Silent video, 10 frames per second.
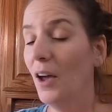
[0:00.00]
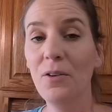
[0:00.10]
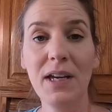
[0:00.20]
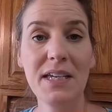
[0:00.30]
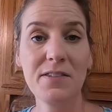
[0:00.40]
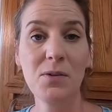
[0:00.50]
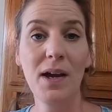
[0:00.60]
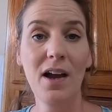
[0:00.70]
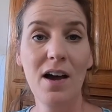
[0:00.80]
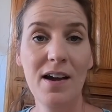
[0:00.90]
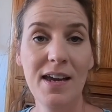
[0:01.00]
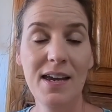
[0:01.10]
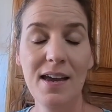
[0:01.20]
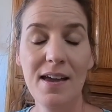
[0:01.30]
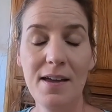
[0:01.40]
Okay, so I,
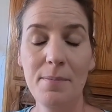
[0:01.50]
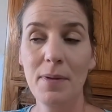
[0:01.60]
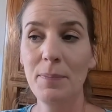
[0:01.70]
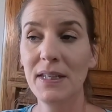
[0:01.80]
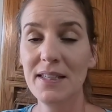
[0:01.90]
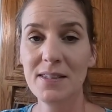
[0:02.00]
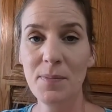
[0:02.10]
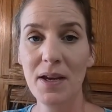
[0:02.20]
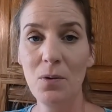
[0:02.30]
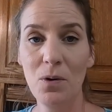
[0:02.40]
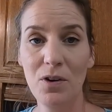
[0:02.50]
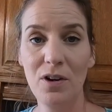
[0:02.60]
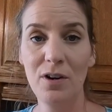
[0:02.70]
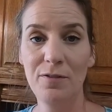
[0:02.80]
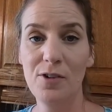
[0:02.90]
I um, placed my
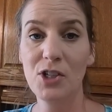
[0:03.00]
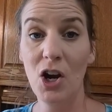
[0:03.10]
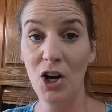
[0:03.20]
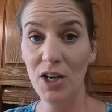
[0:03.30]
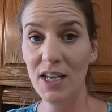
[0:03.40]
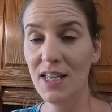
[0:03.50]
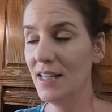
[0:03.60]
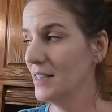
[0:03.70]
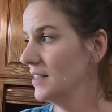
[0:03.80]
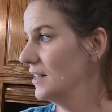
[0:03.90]
order for Target